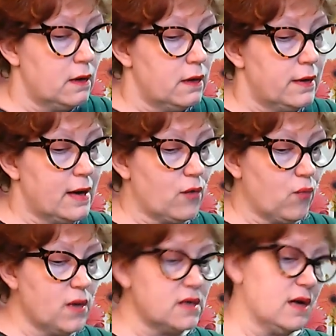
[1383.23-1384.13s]
Now
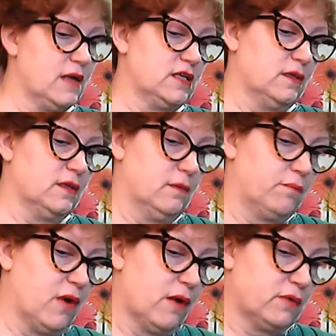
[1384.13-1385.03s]
one night,
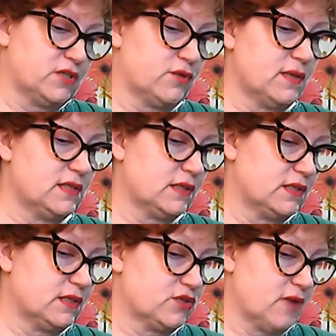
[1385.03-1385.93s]
Pa was greasing
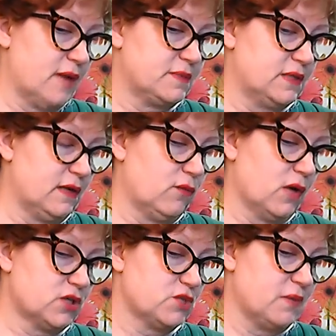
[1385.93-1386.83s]
his traps and he
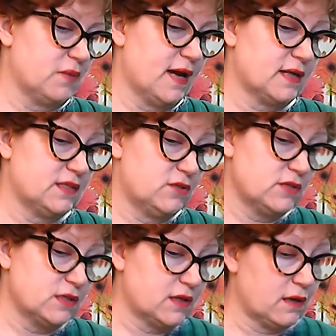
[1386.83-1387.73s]
watched Black
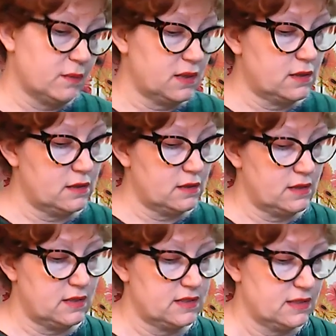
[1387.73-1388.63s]
Susan come in, and
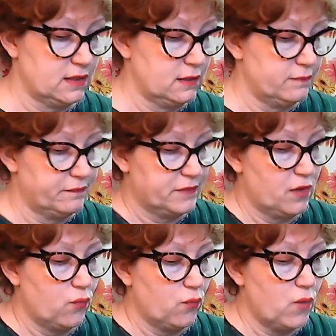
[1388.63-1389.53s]
he said,
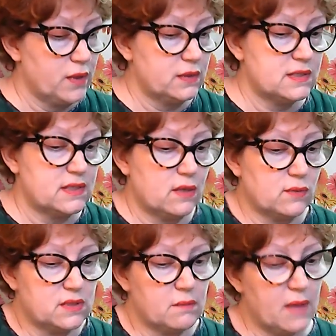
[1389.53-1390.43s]
"Now once there
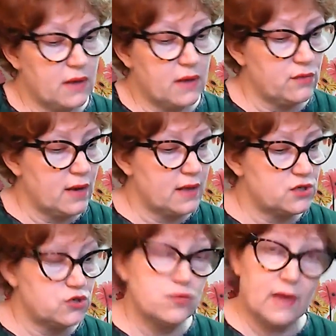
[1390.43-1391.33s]
was a man who had
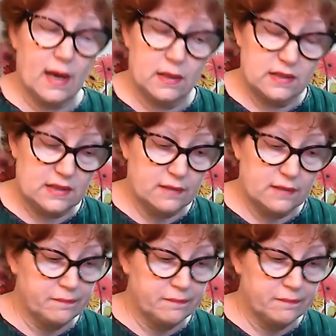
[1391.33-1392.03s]
two cats,